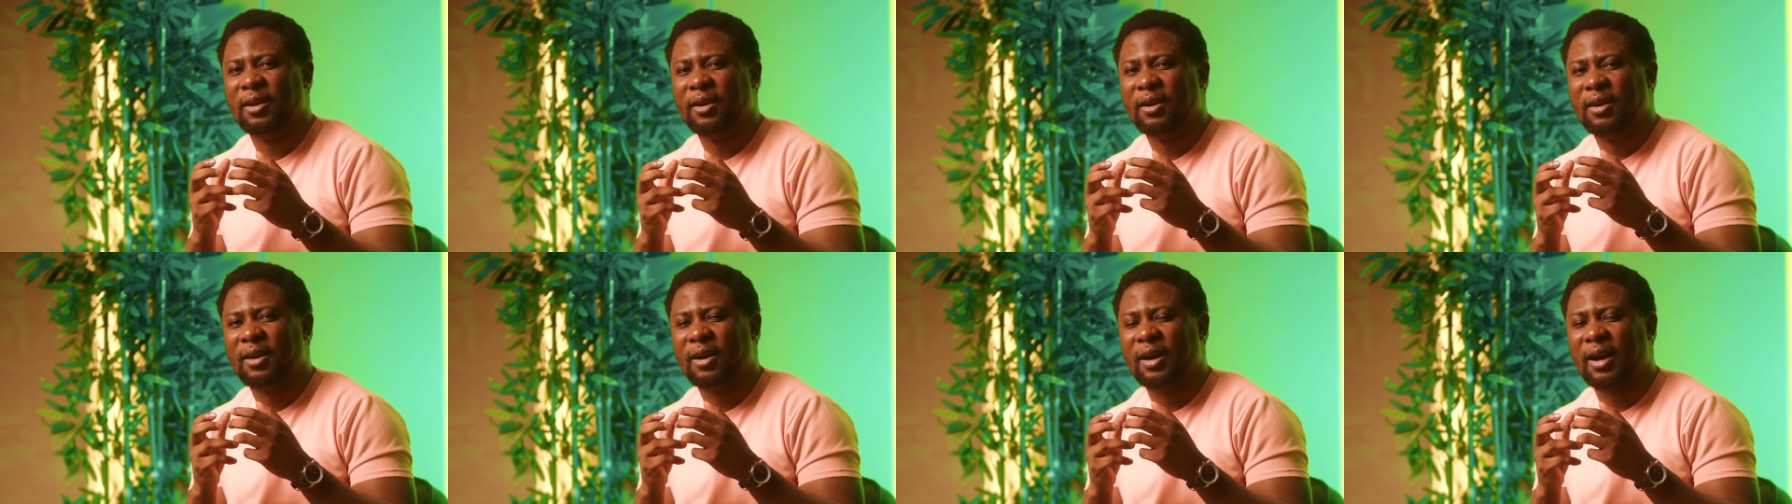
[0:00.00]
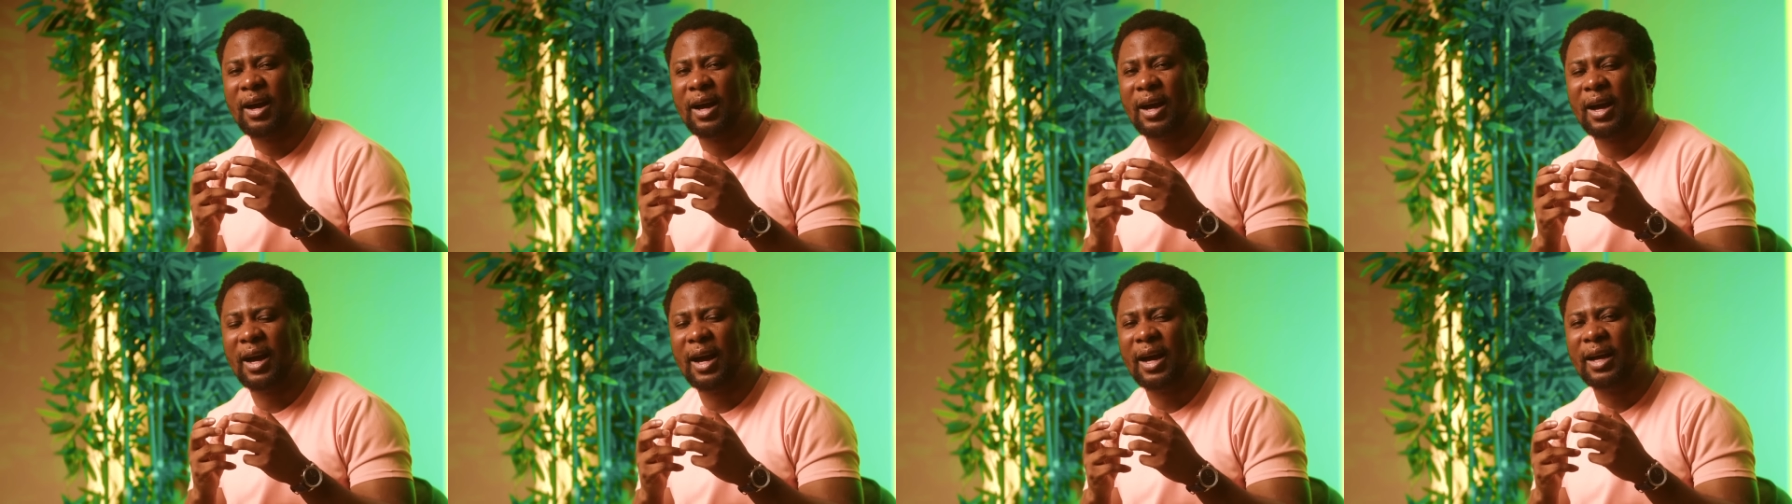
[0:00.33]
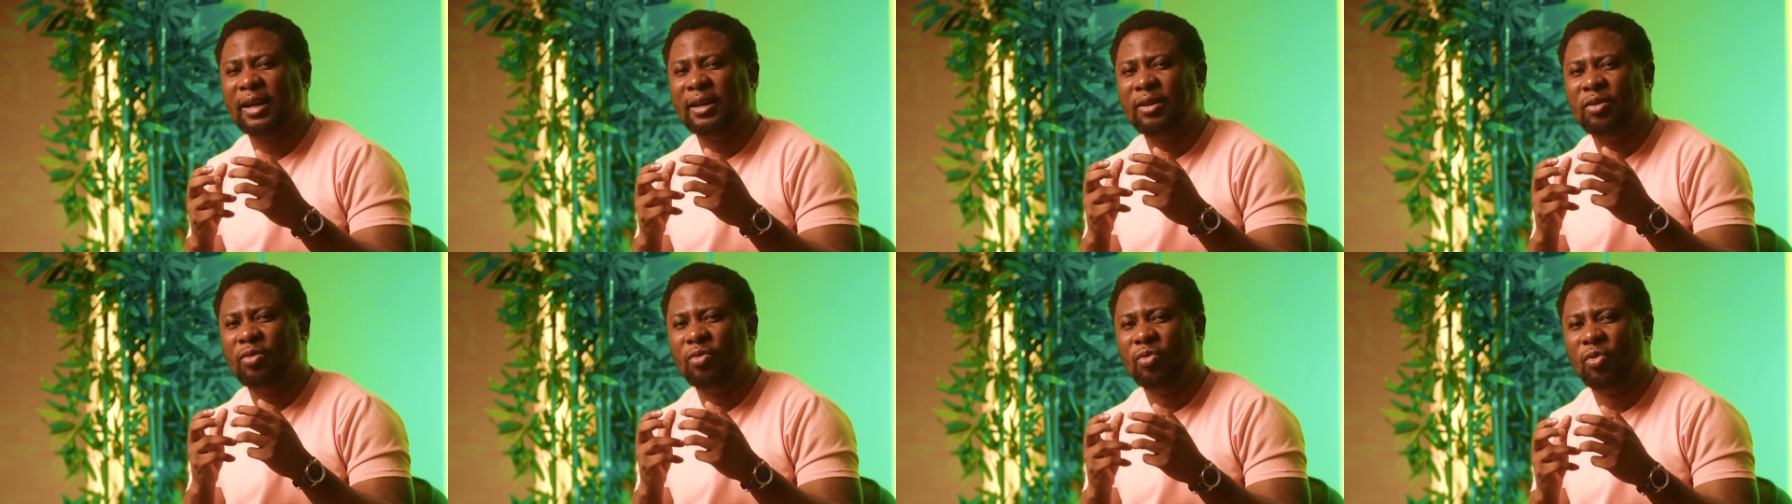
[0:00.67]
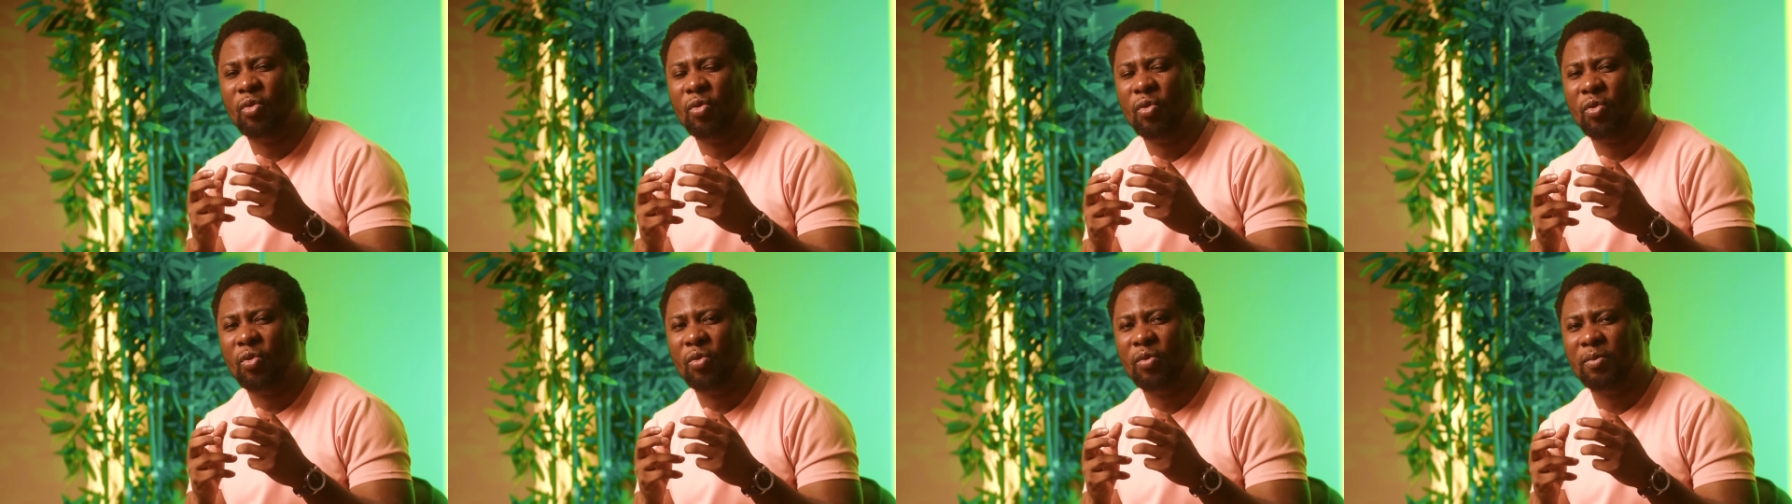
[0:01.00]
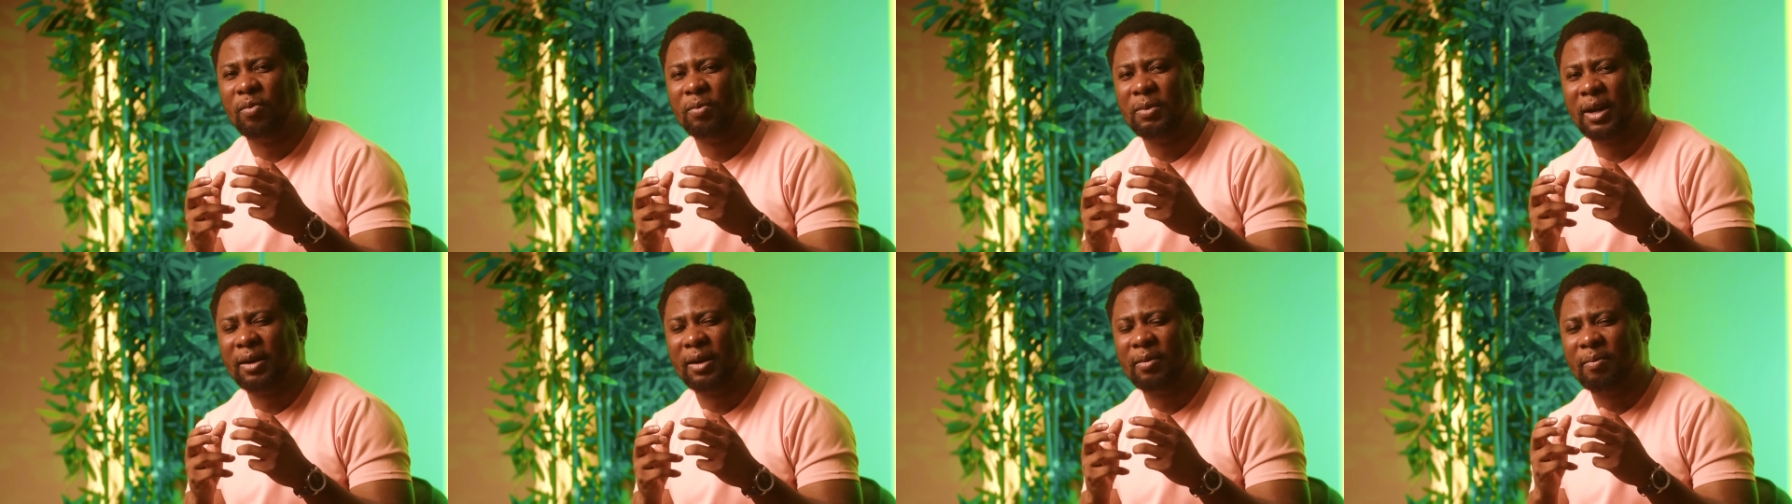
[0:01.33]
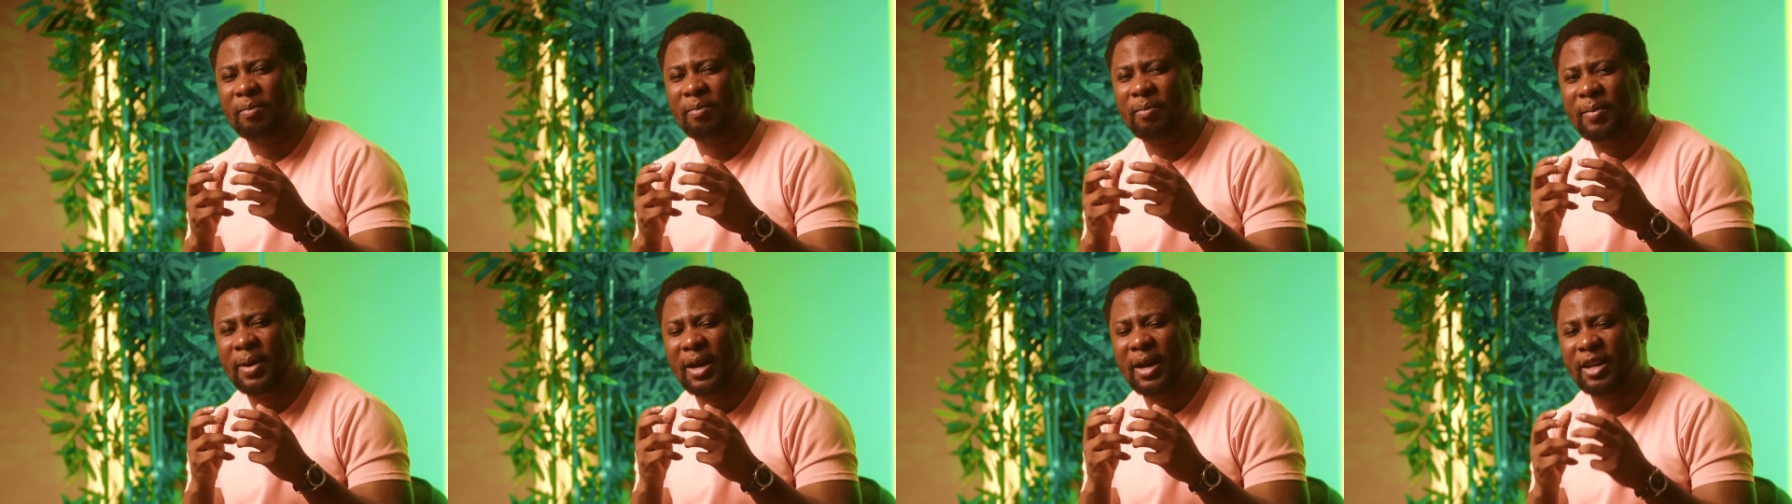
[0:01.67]
I know that
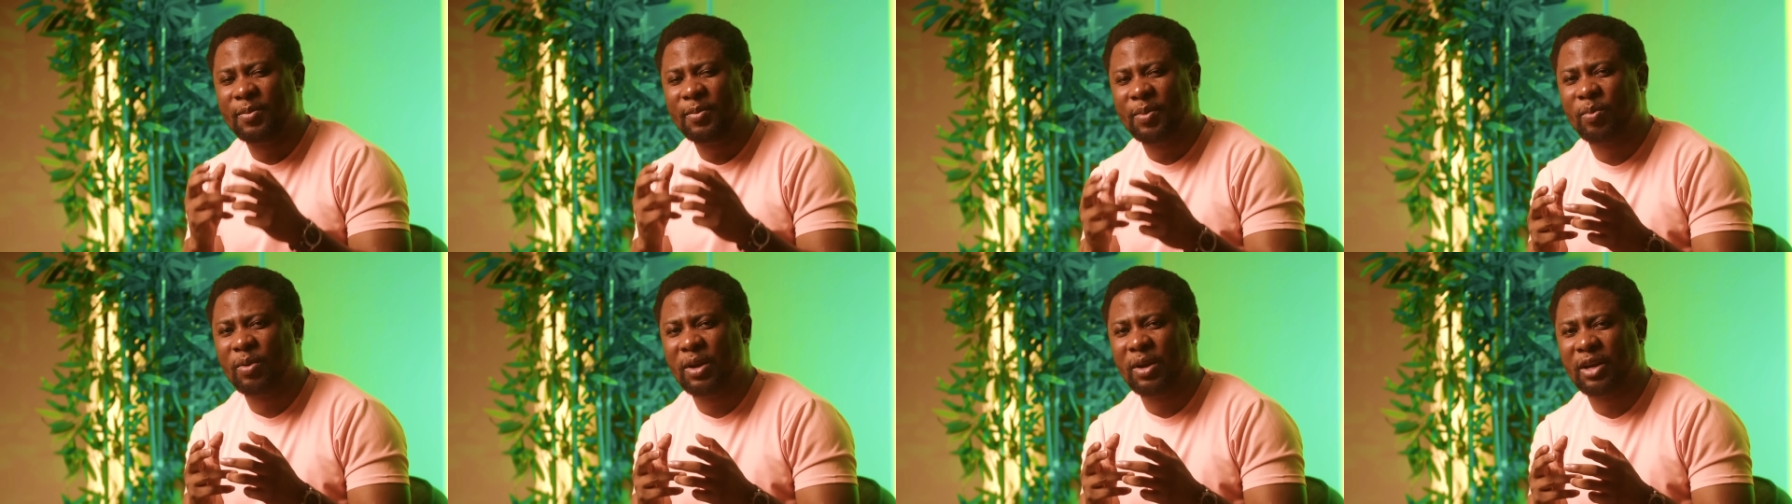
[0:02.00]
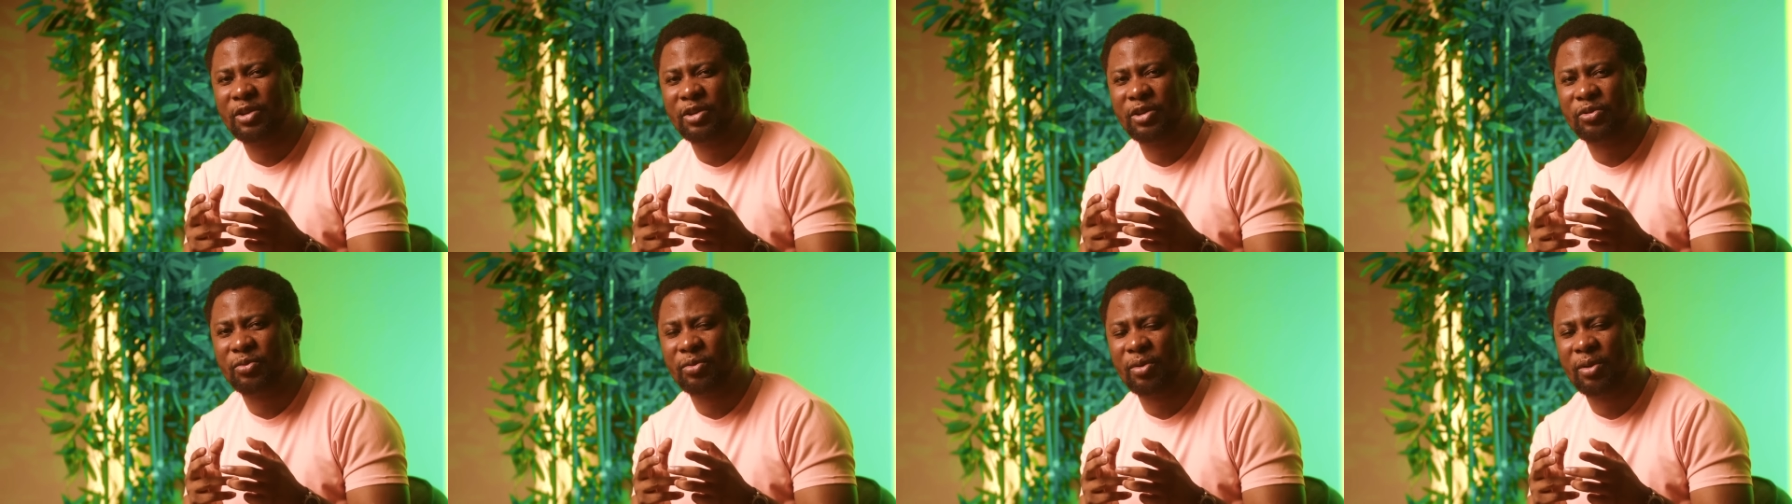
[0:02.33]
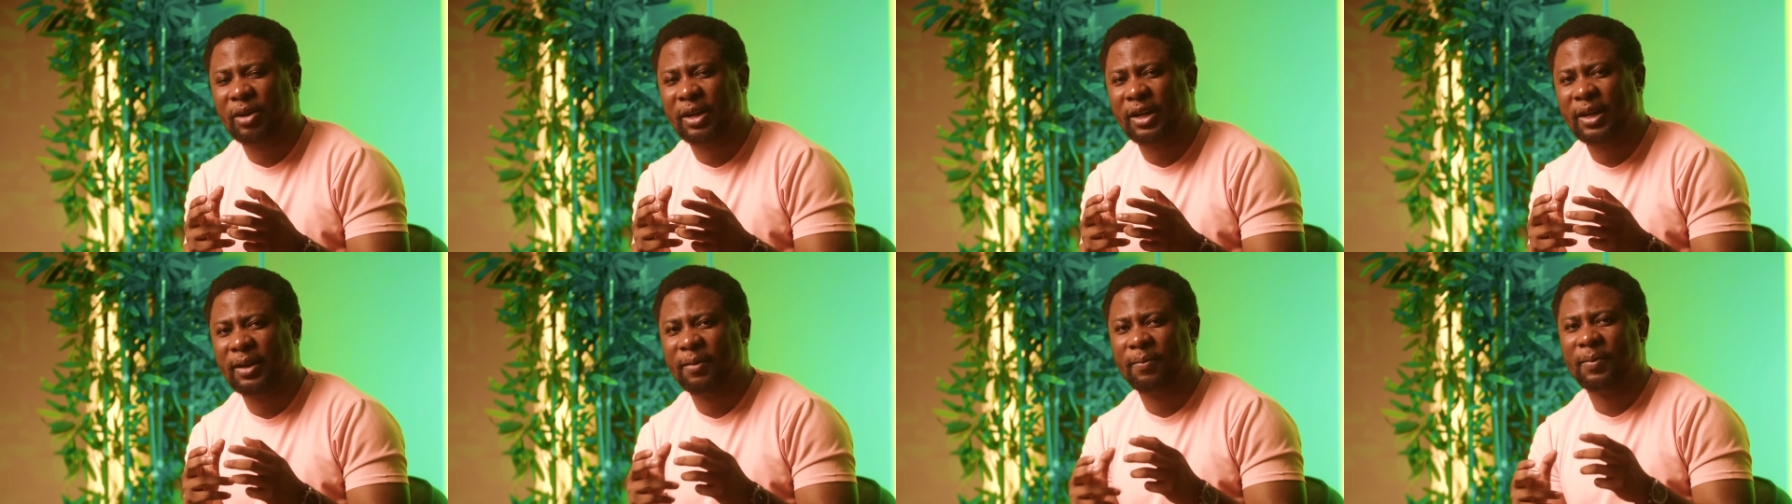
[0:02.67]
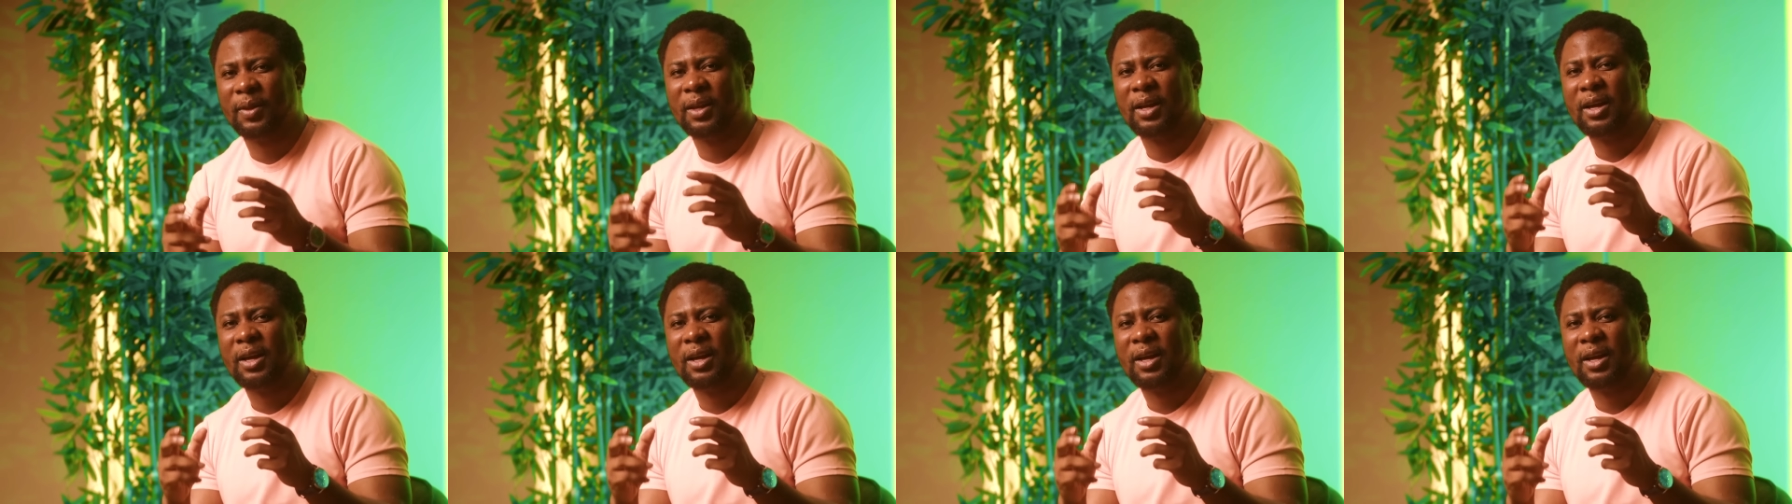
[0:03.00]
many people are struggling,